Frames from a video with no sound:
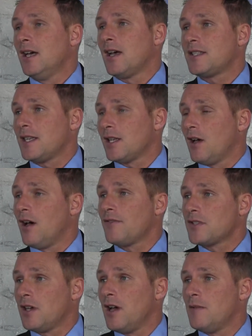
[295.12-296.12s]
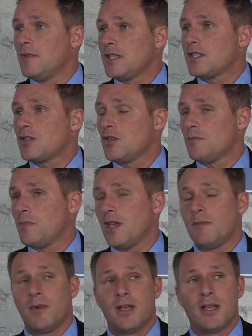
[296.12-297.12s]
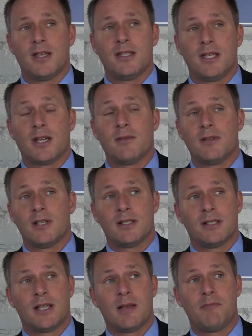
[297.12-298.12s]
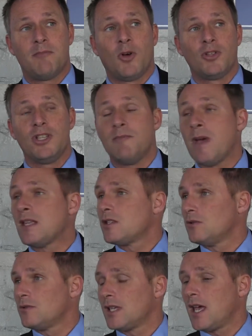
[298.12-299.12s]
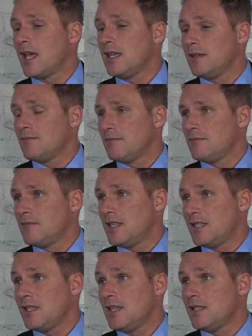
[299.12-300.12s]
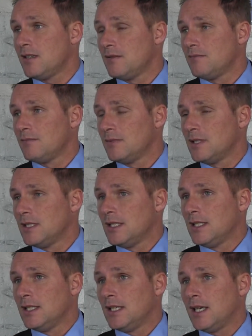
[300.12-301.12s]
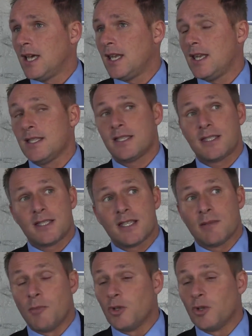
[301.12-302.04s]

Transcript: I said at half time, this could be a monumental day this season, and it's a